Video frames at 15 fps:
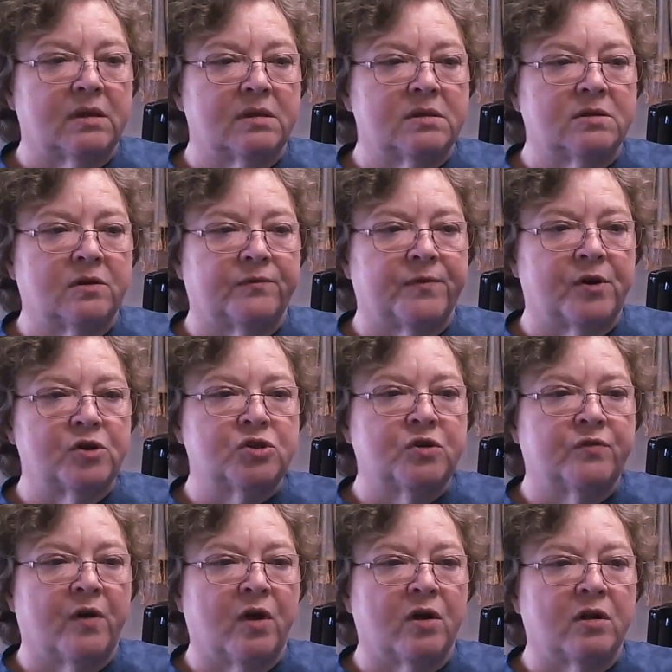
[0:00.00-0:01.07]
So first
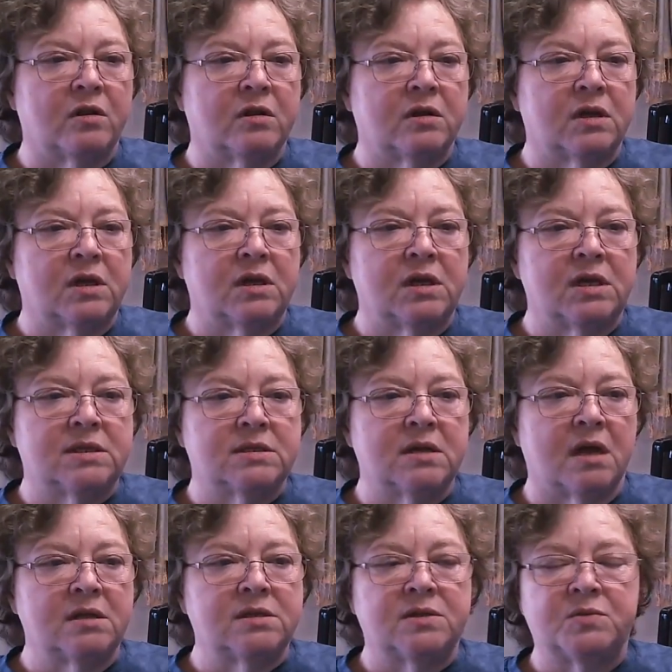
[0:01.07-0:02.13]
of all, it's
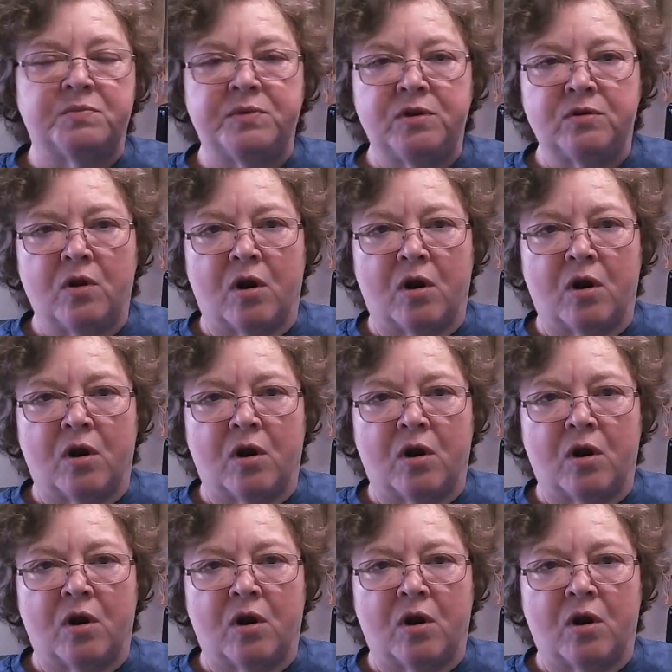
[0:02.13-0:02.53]
not dispute